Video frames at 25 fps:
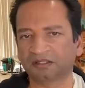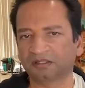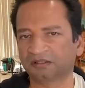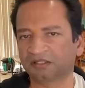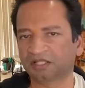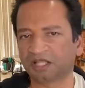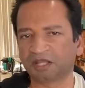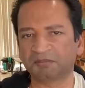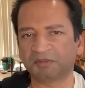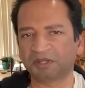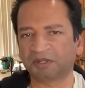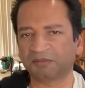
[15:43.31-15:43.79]

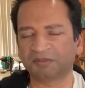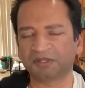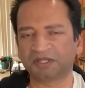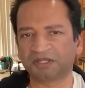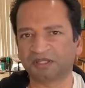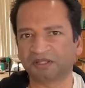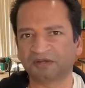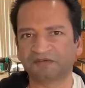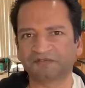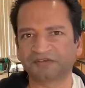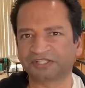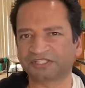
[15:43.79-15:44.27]
They may
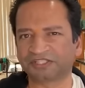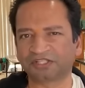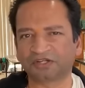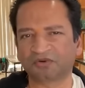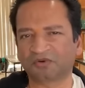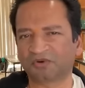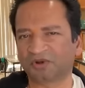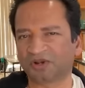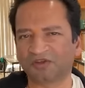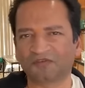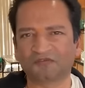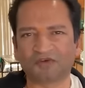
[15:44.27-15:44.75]
be
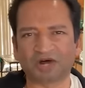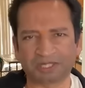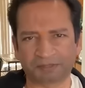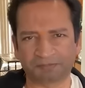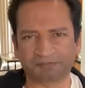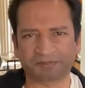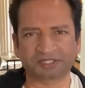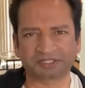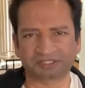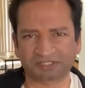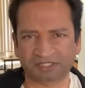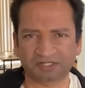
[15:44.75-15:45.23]
investing only
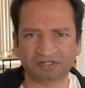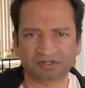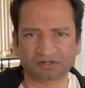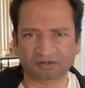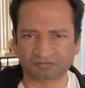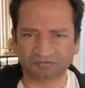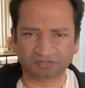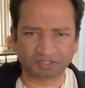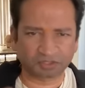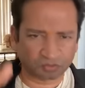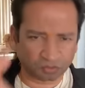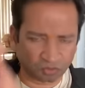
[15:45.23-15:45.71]
1%
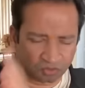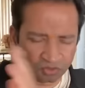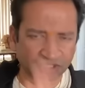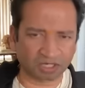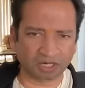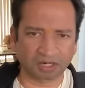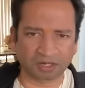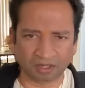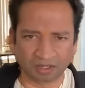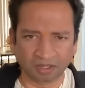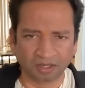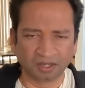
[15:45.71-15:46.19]
of the
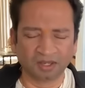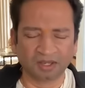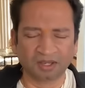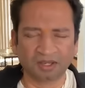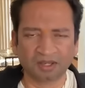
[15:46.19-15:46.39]
total